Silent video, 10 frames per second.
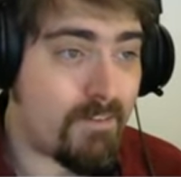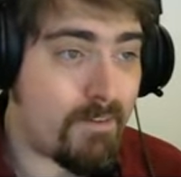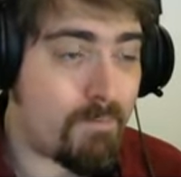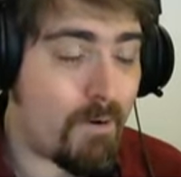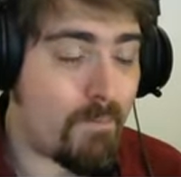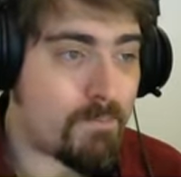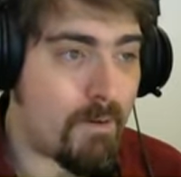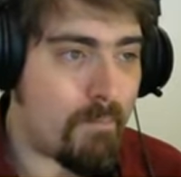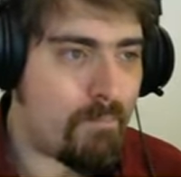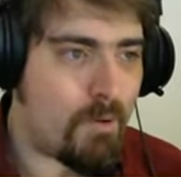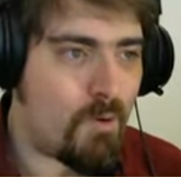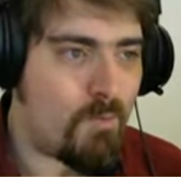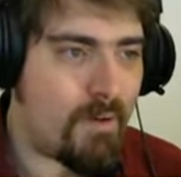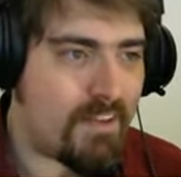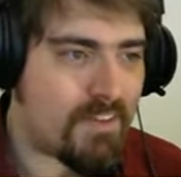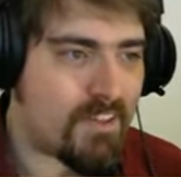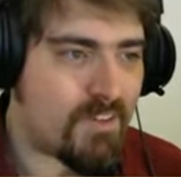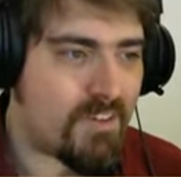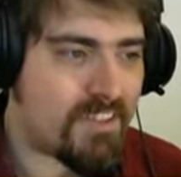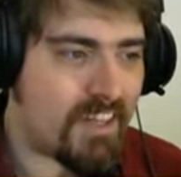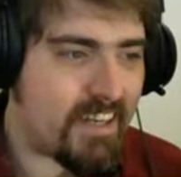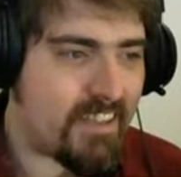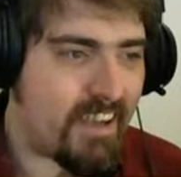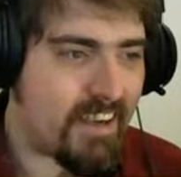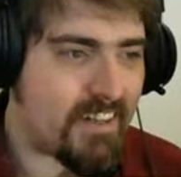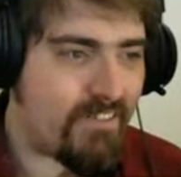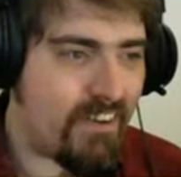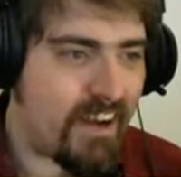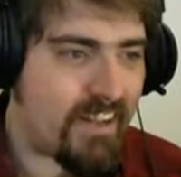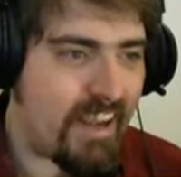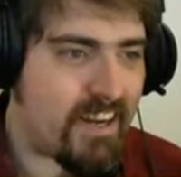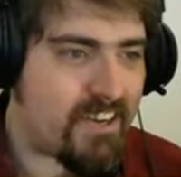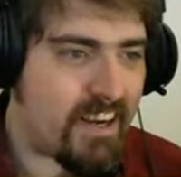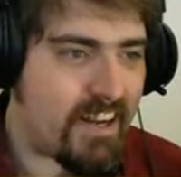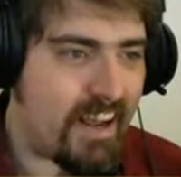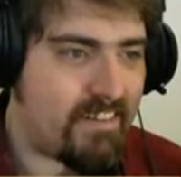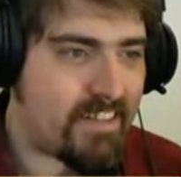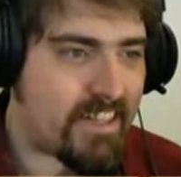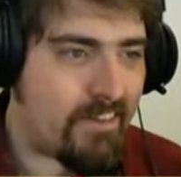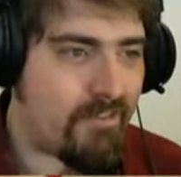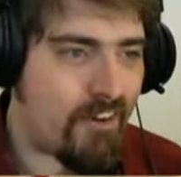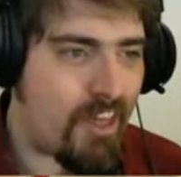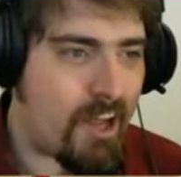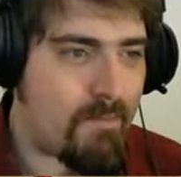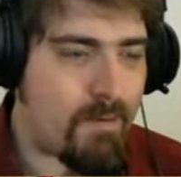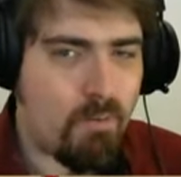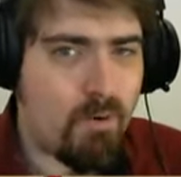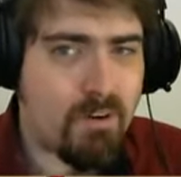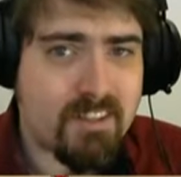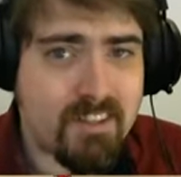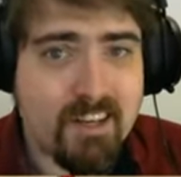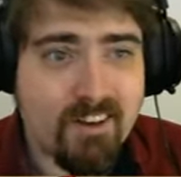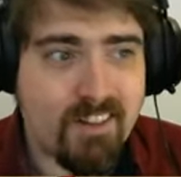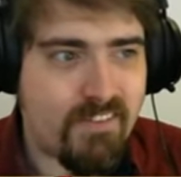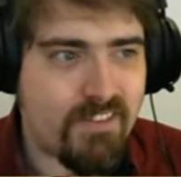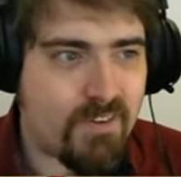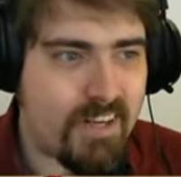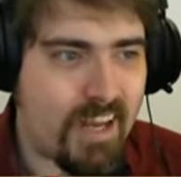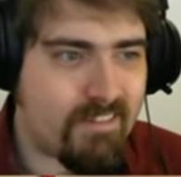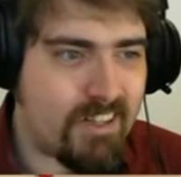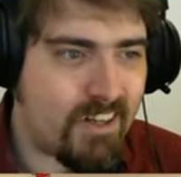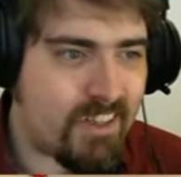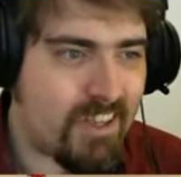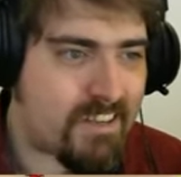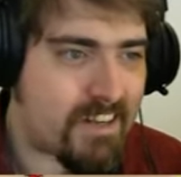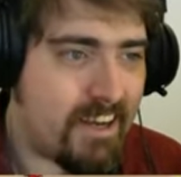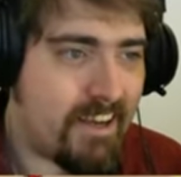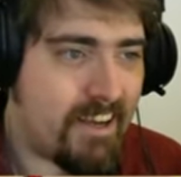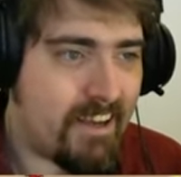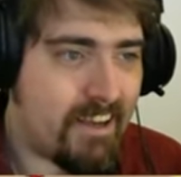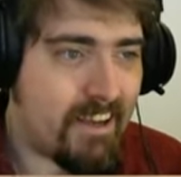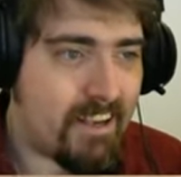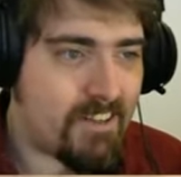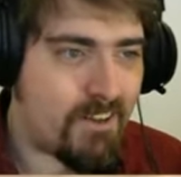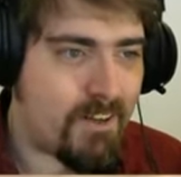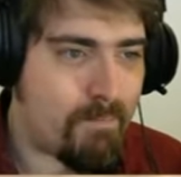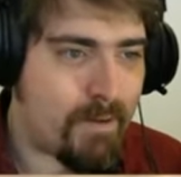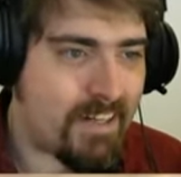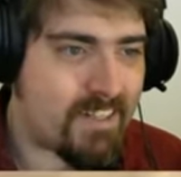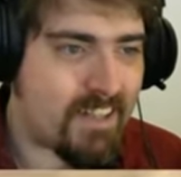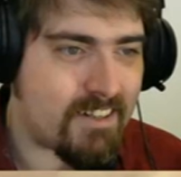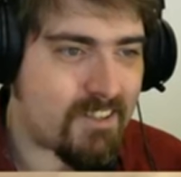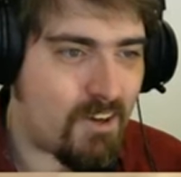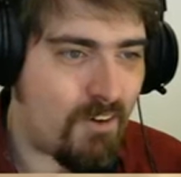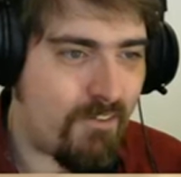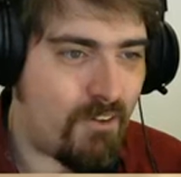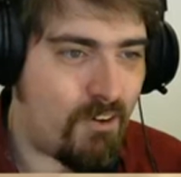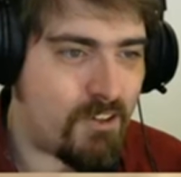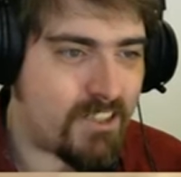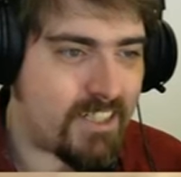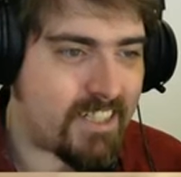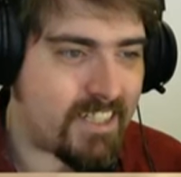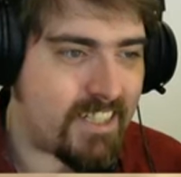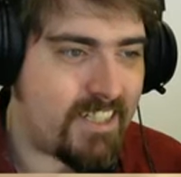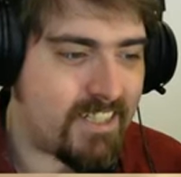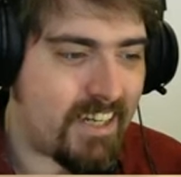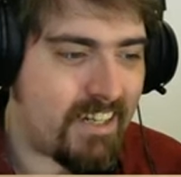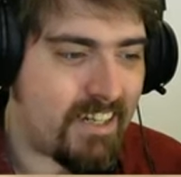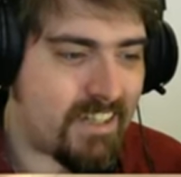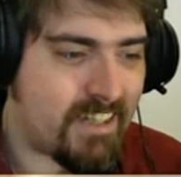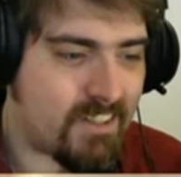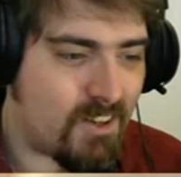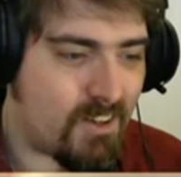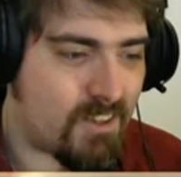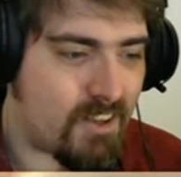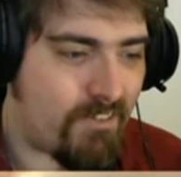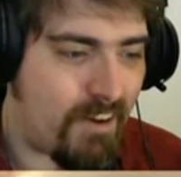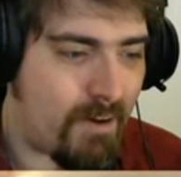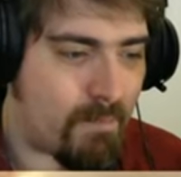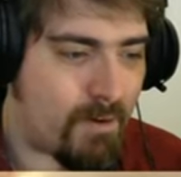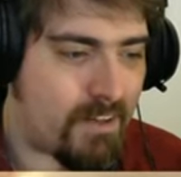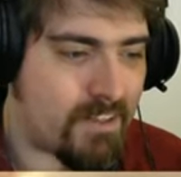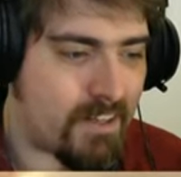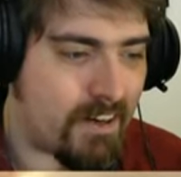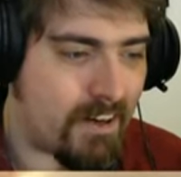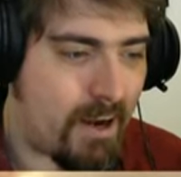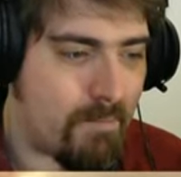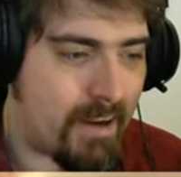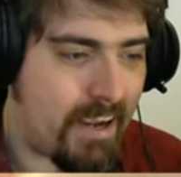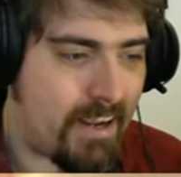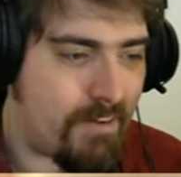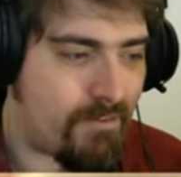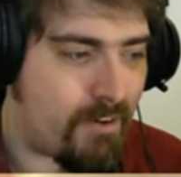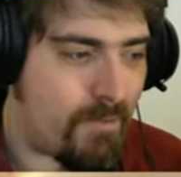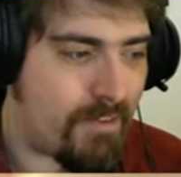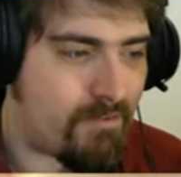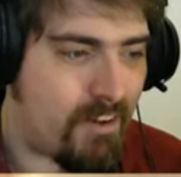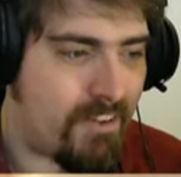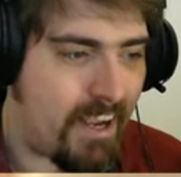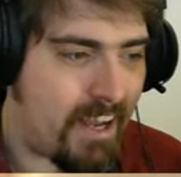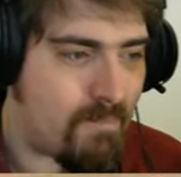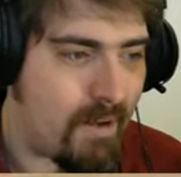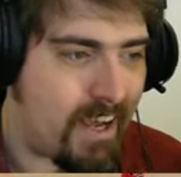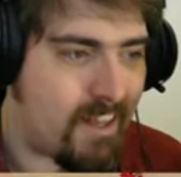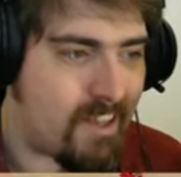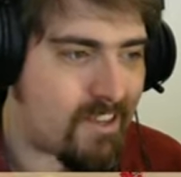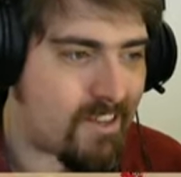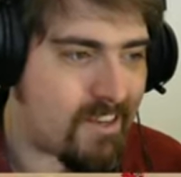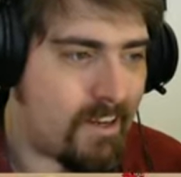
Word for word: from the bombs, but boom, his suicide takes effect. A J inherits everything, but what has he got left to inherit? Look at this. He's got a base that's got four G Cs in it. He's got Fat Boys coming in from the front and Megaliths.